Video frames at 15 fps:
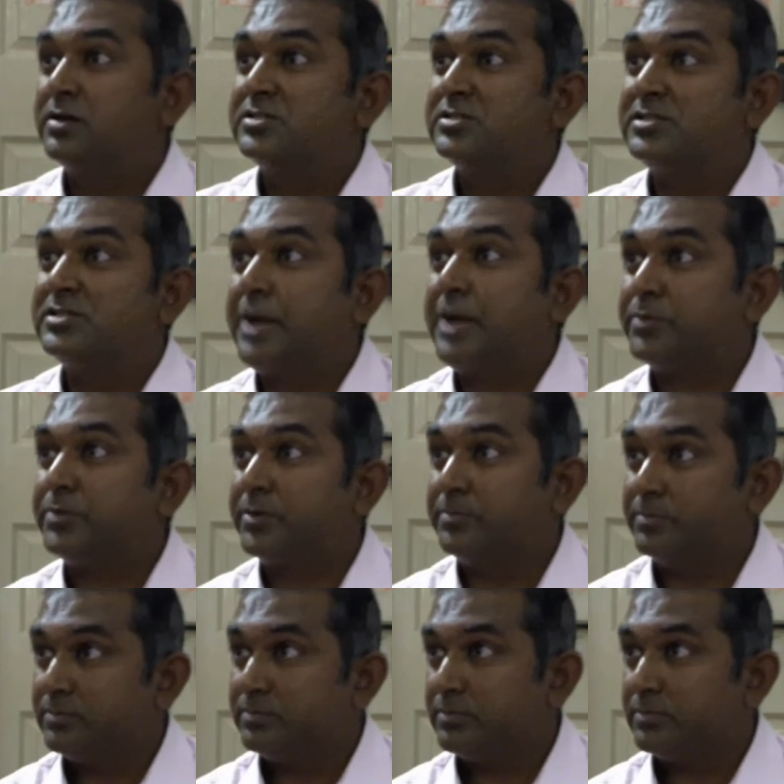slapped
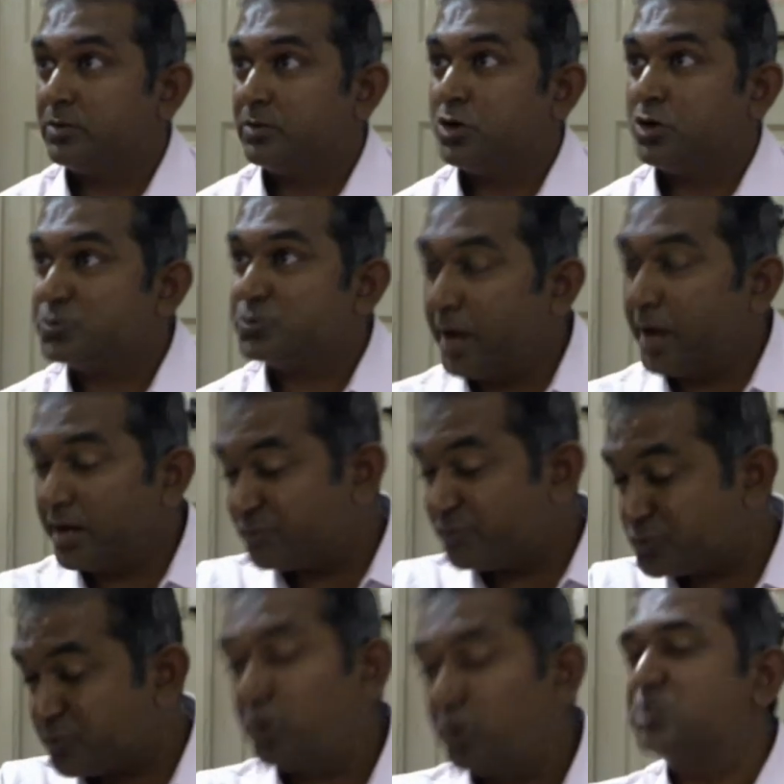him. And
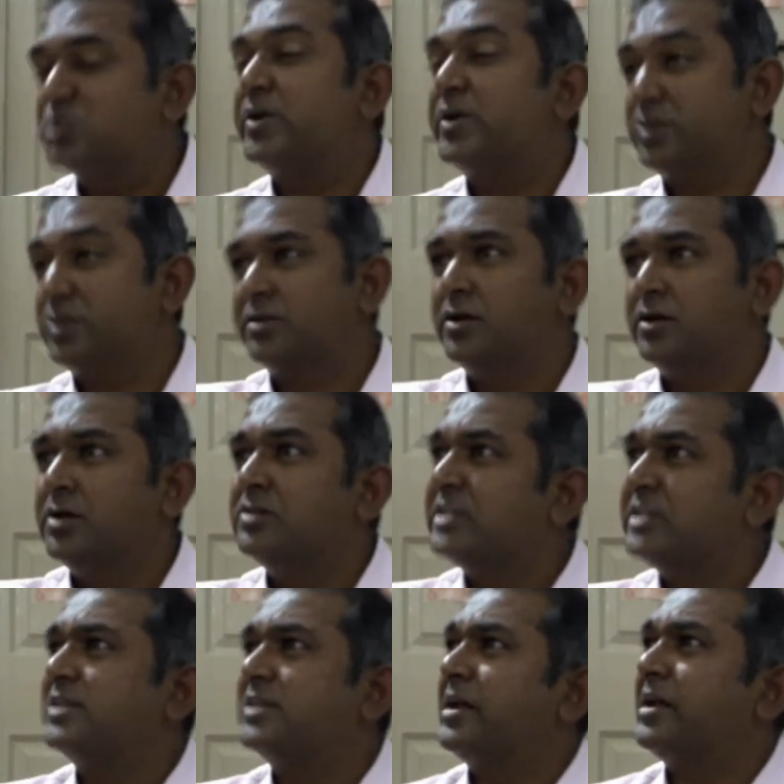spit on his face and
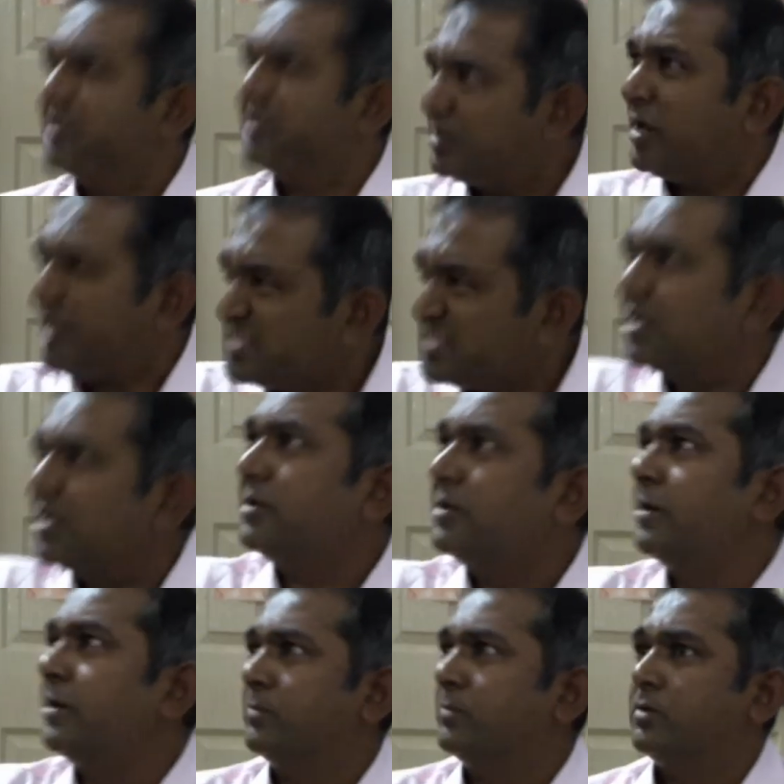things like that.
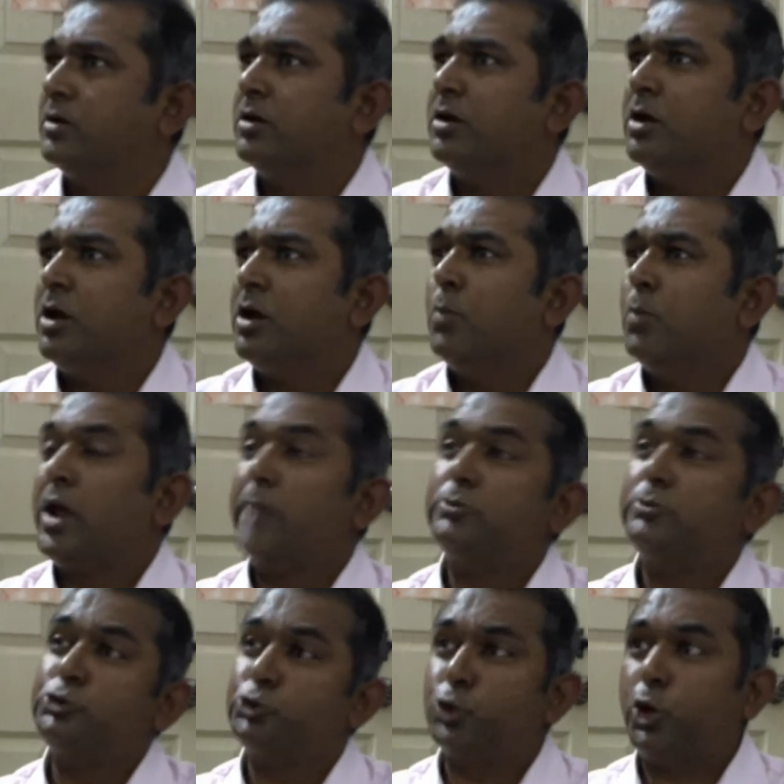Insulted him. But
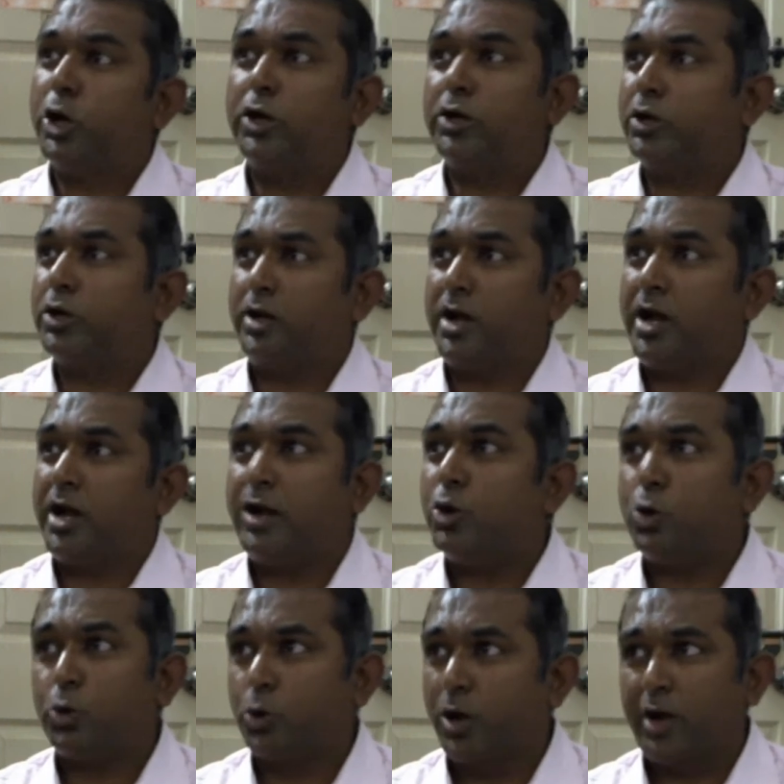I'm sure, I
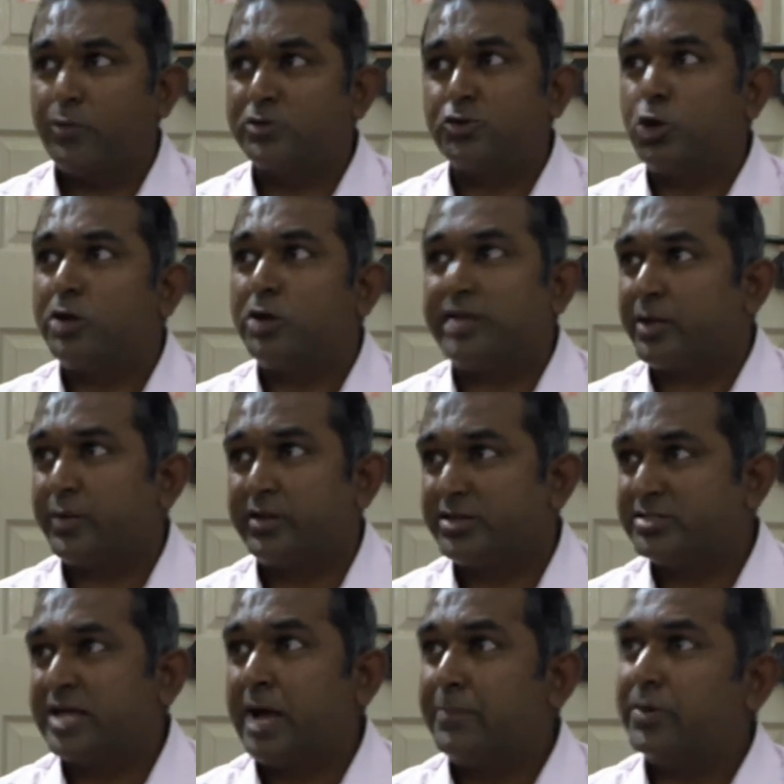don't know, I was not there when
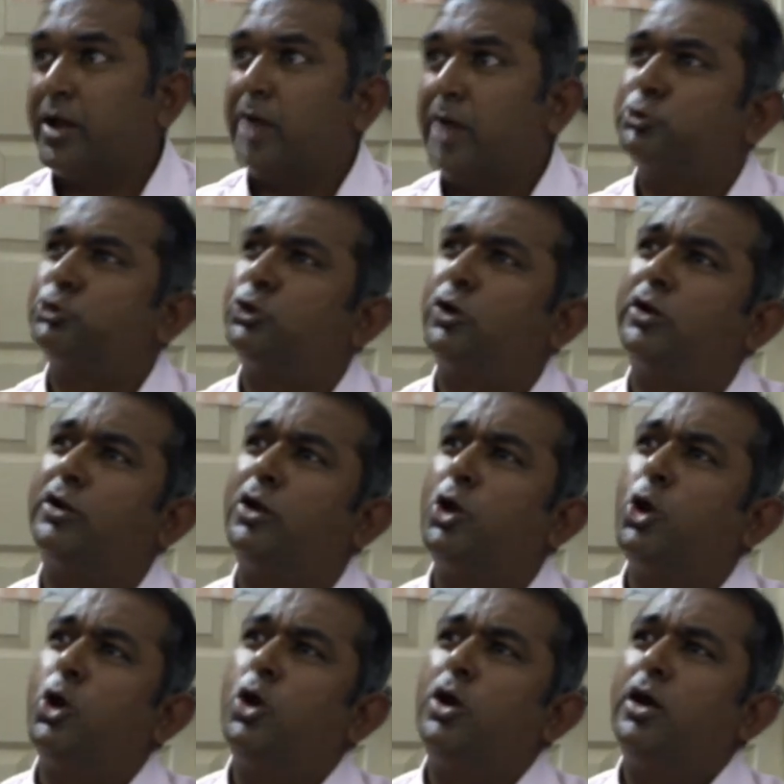this happened. I'm sure
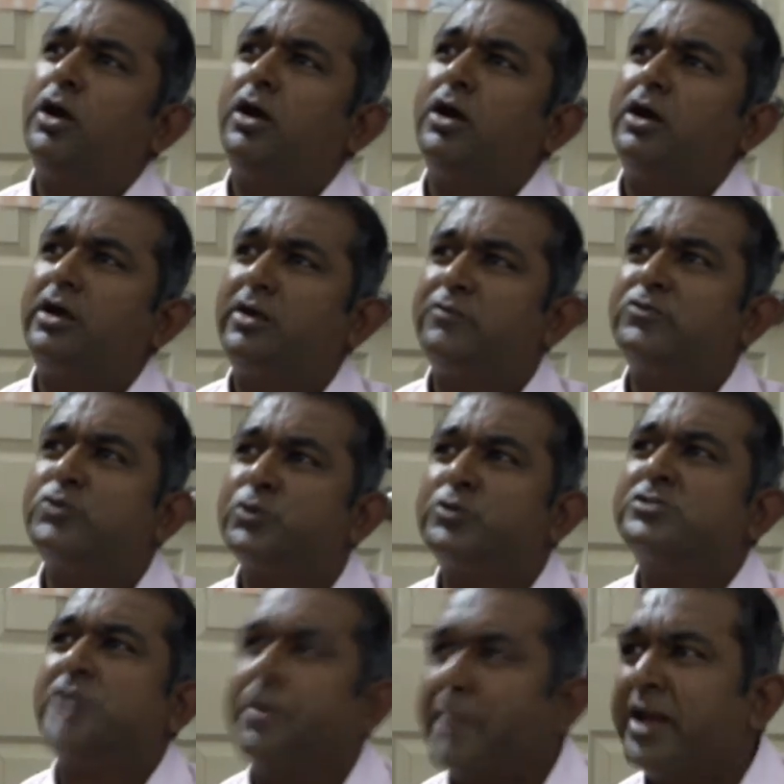if she
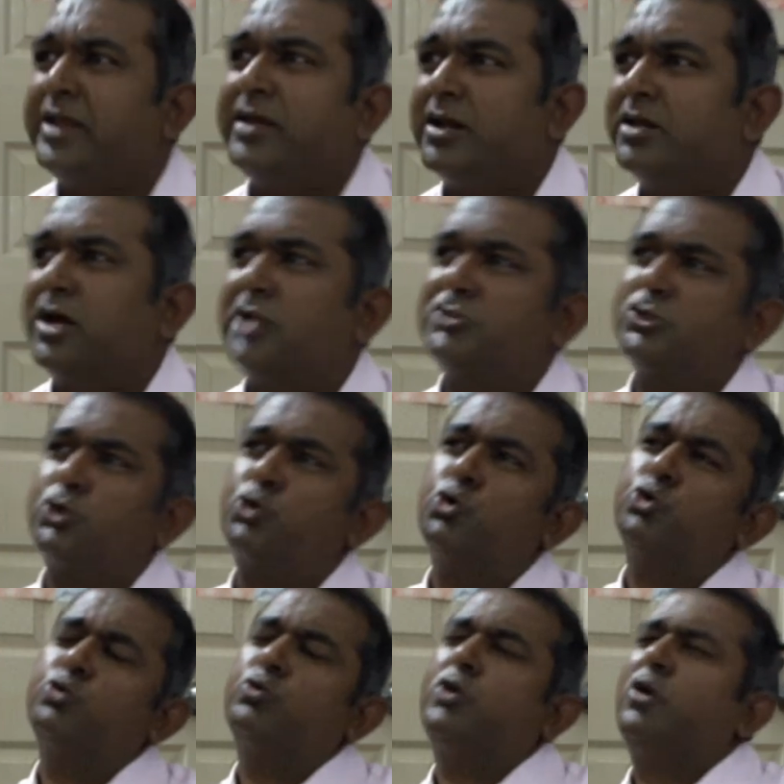was American culture,
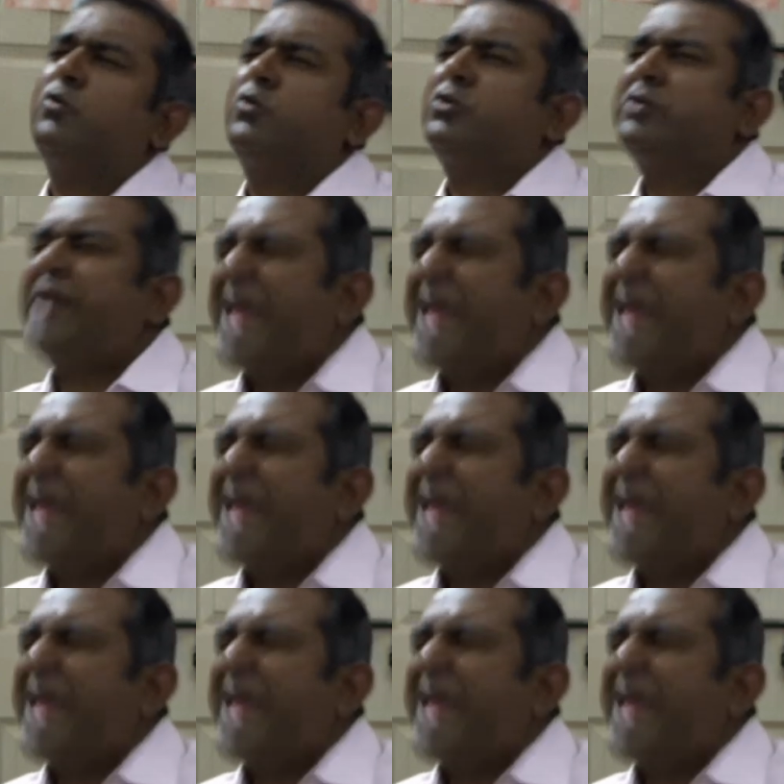Ruth would have